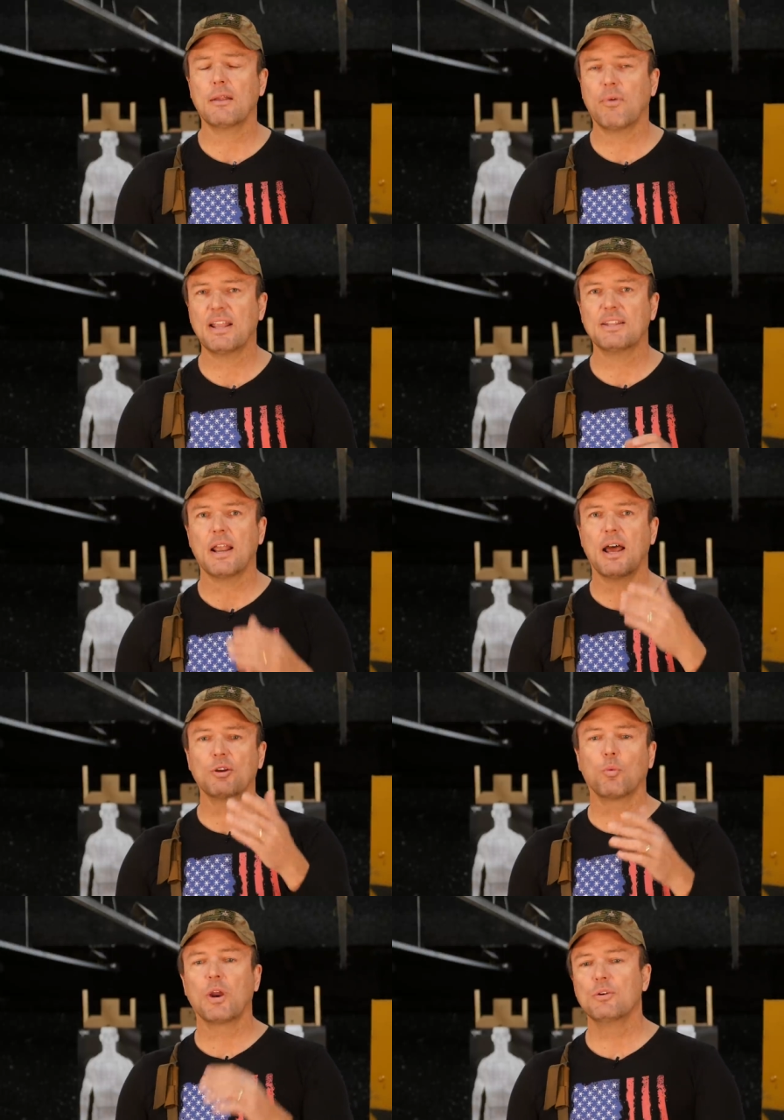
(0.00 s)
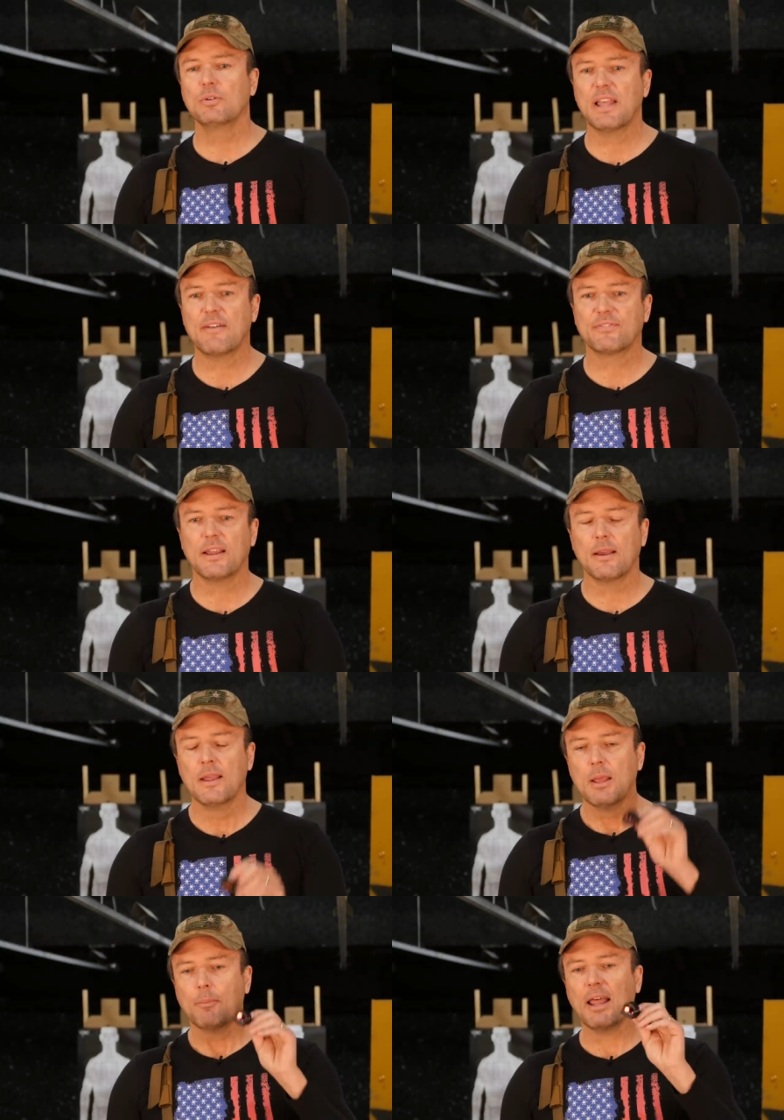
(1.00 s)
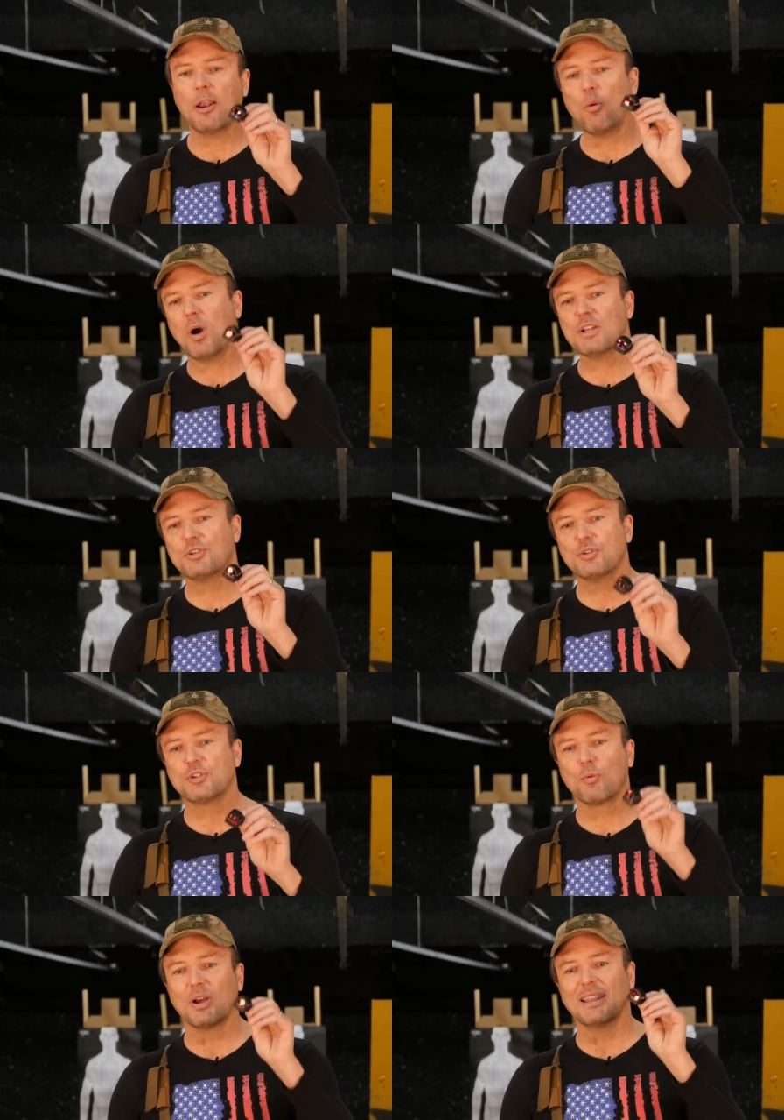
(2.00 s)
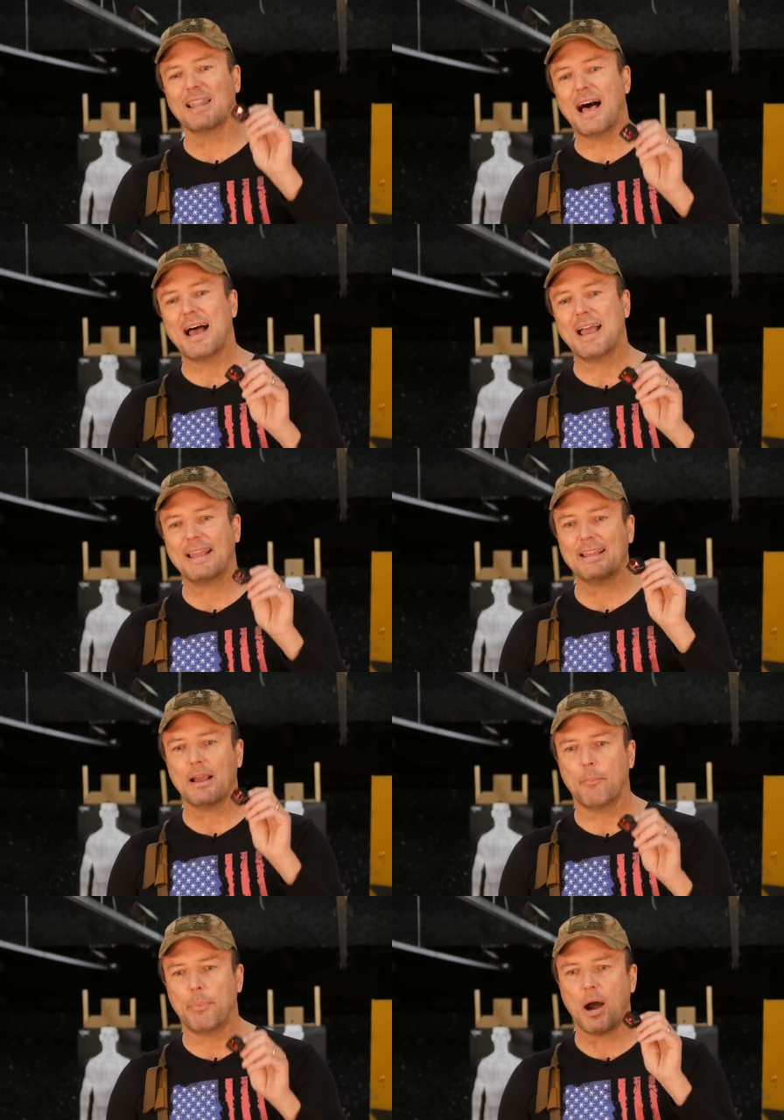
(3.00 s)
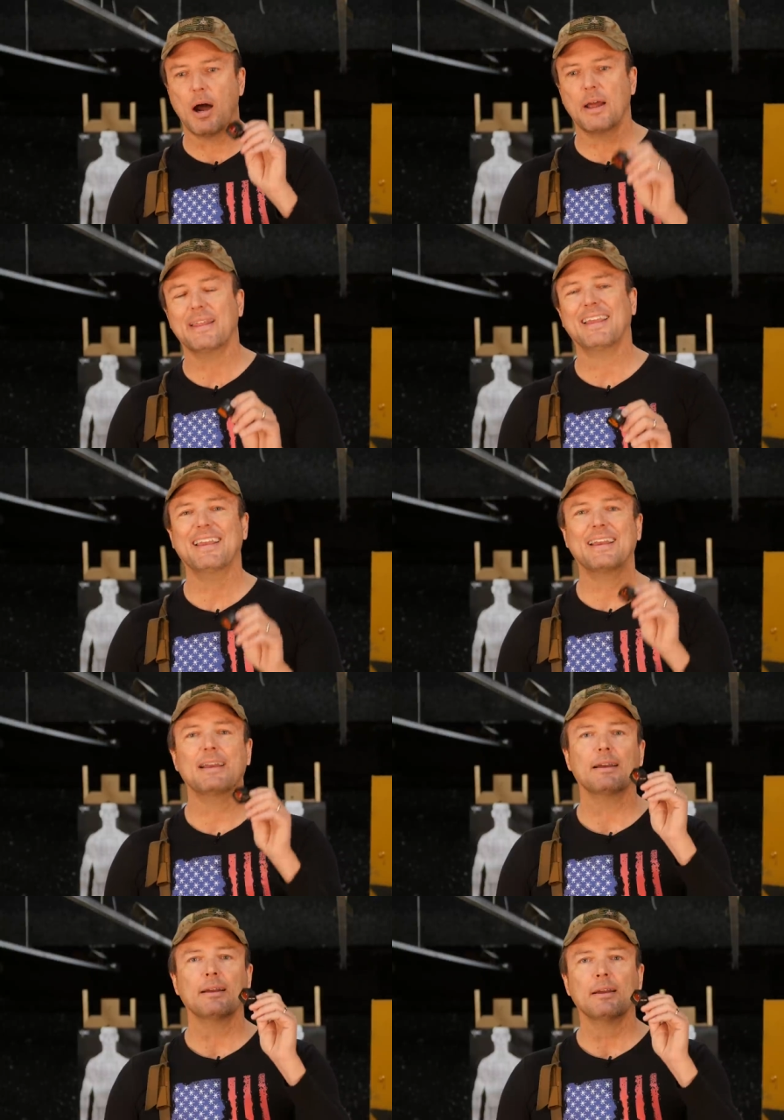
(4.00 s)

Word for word: red dot on to where you left it, but I don't want you to rely upon it